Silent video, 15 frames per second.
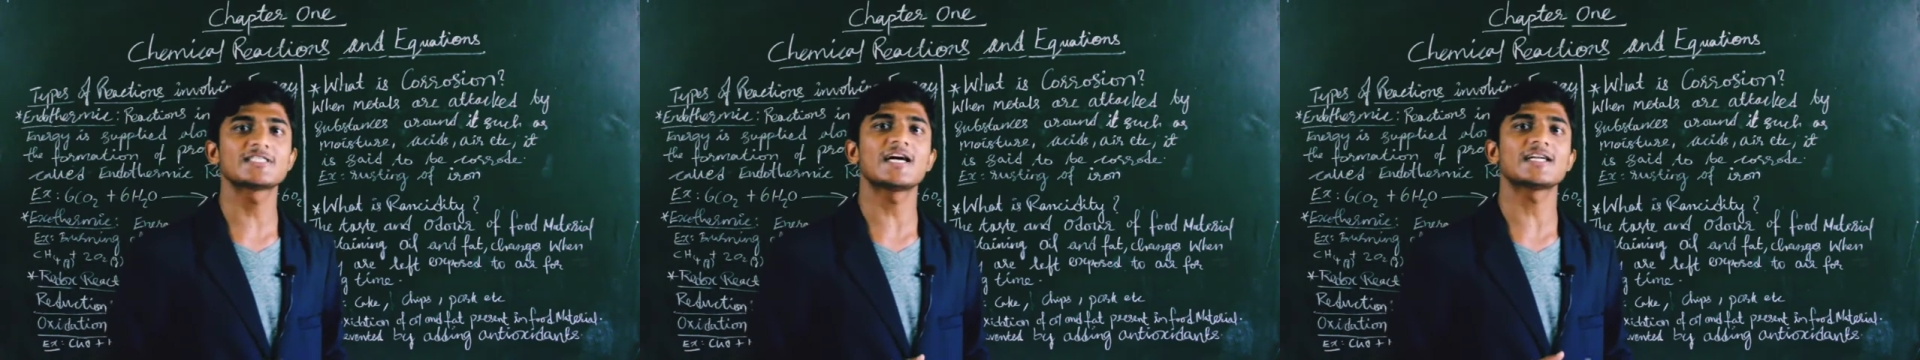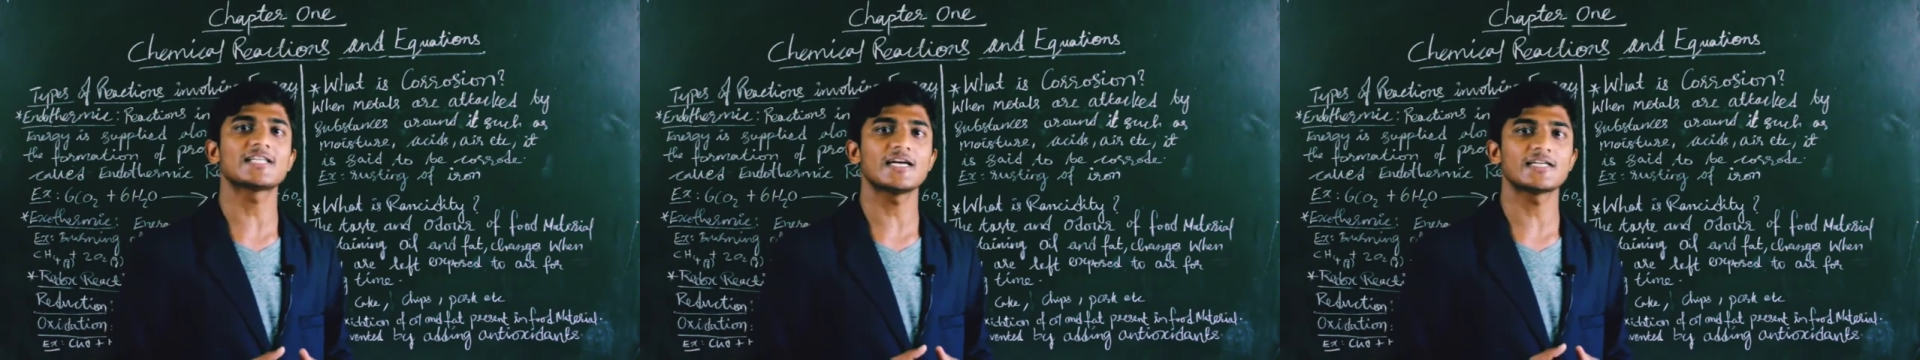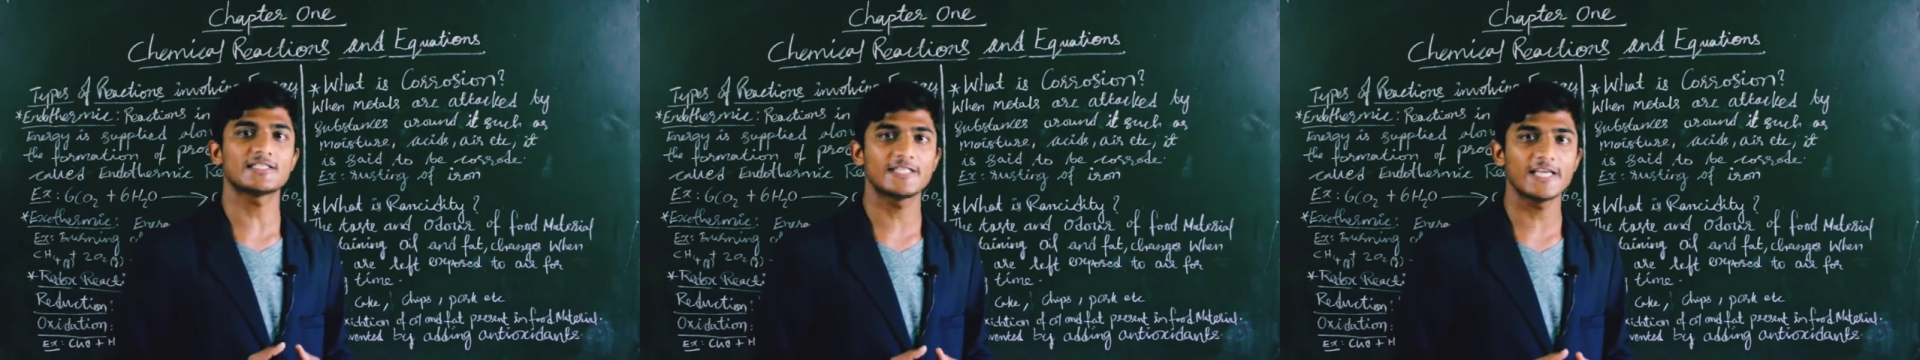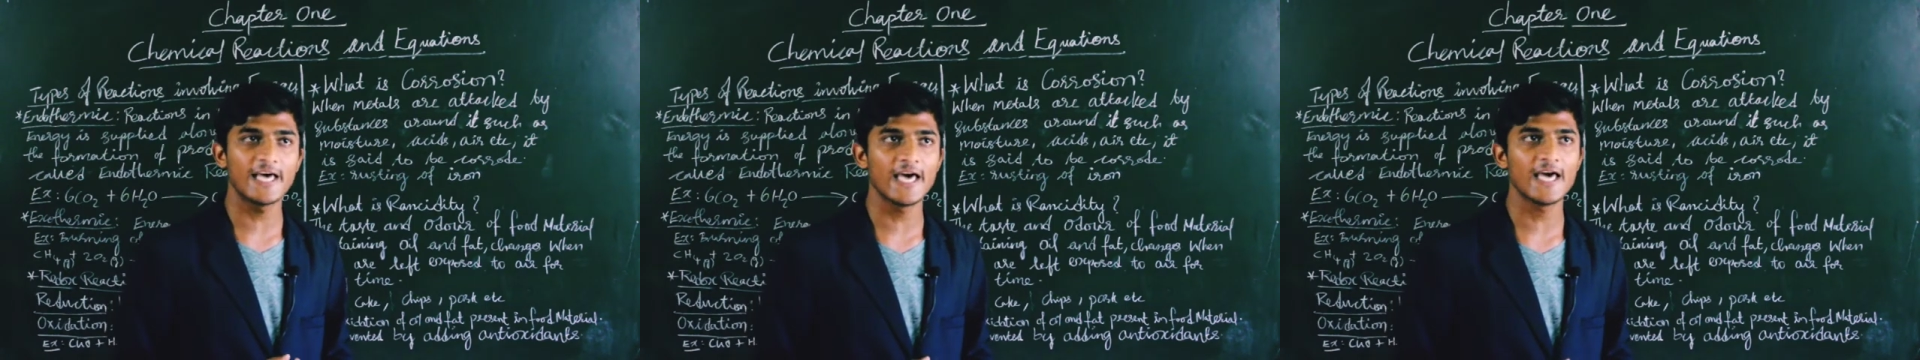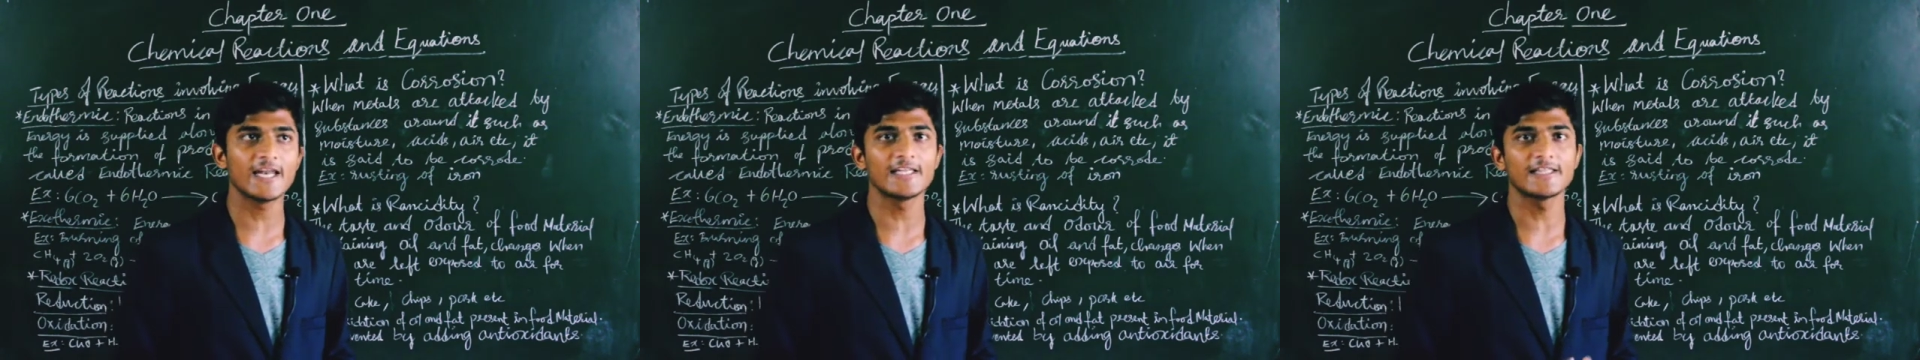that are
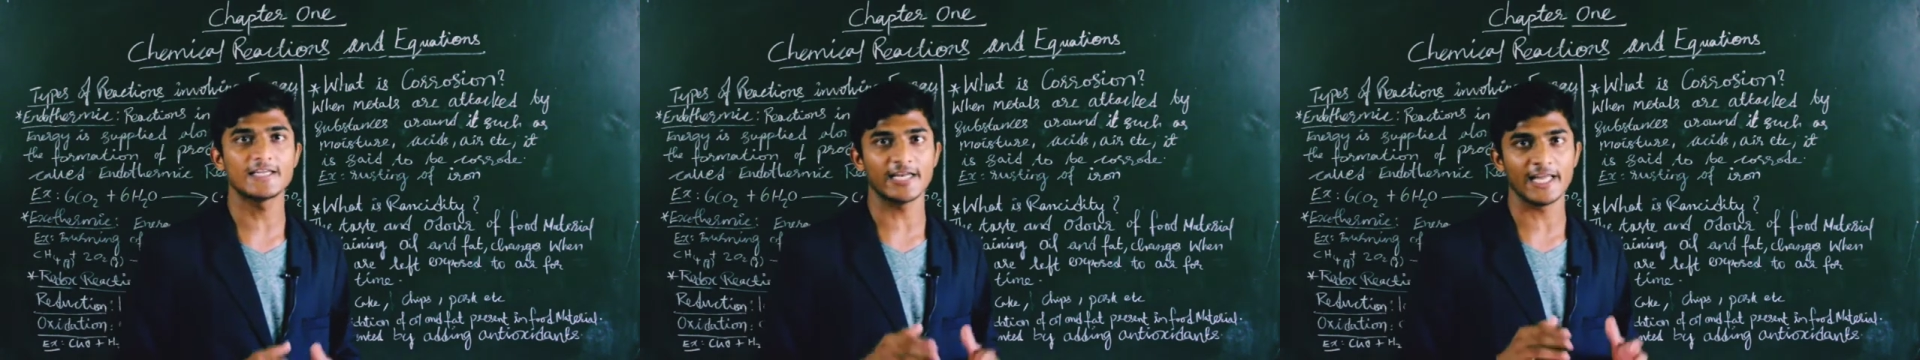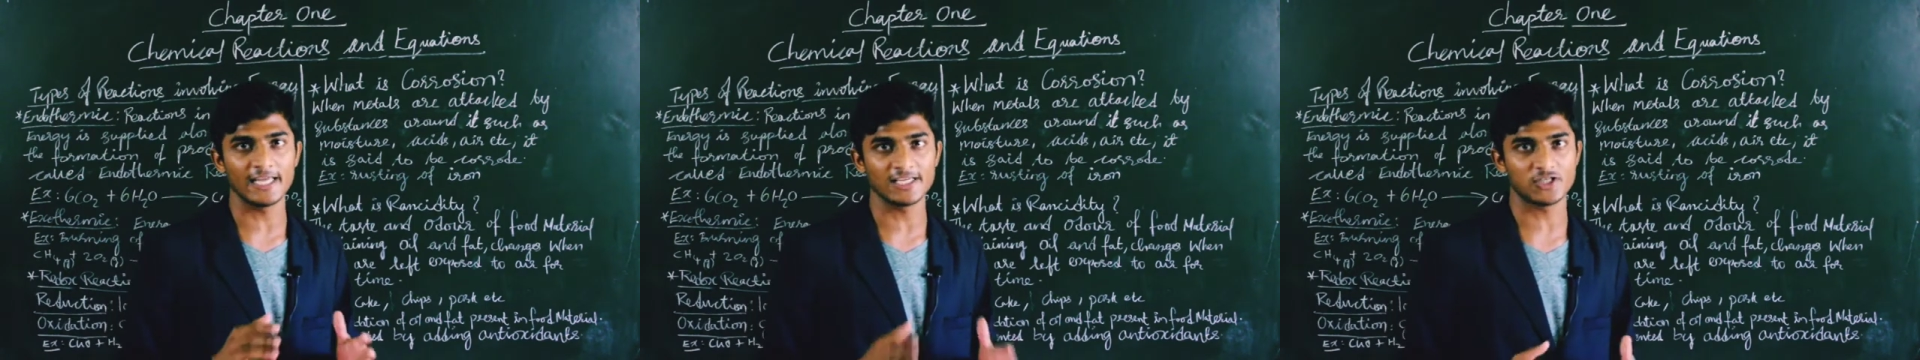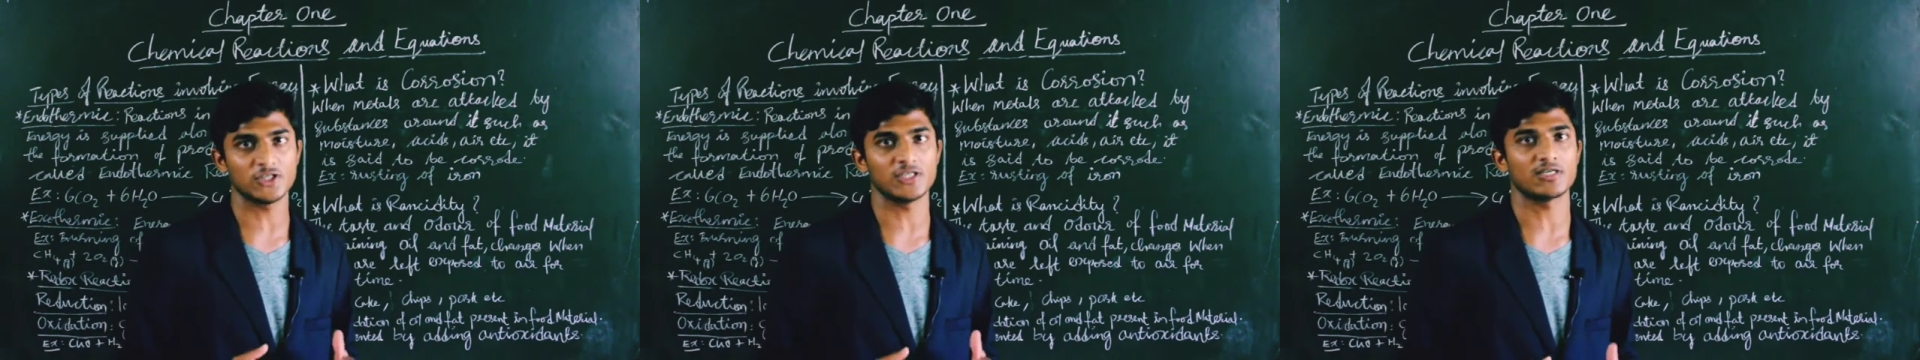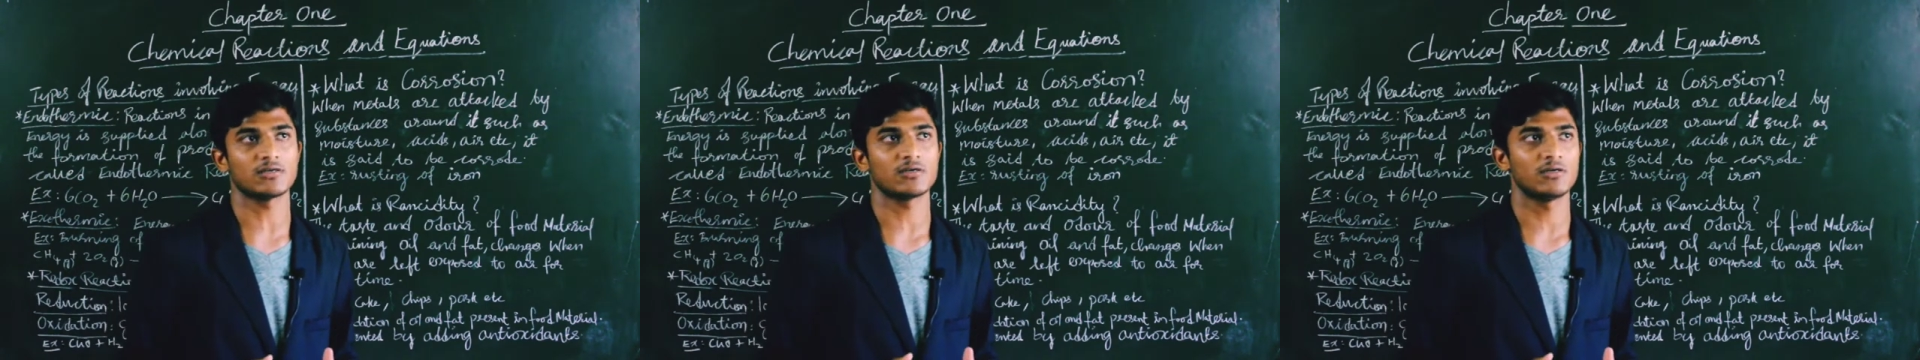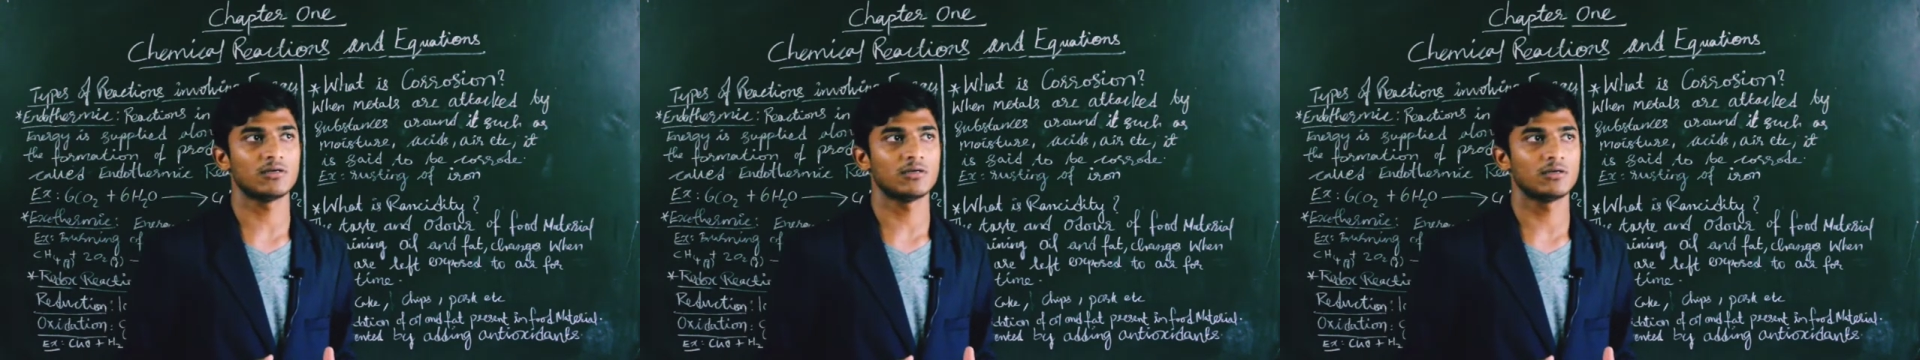there in the nature,